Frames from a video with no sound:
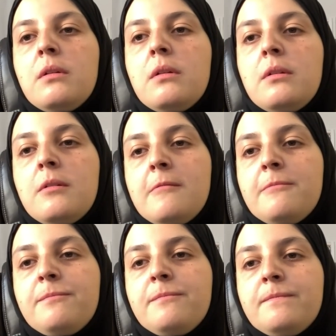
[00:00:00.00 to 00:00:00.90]

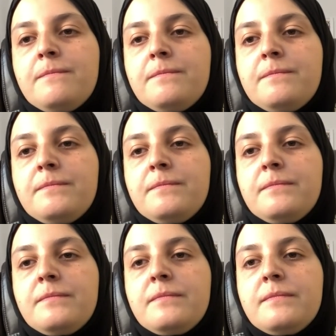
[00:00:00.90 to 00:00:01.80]

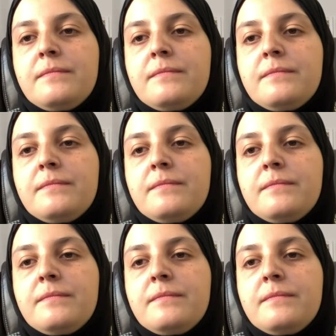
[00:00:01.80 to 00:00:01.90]
No one is speaking in this clip.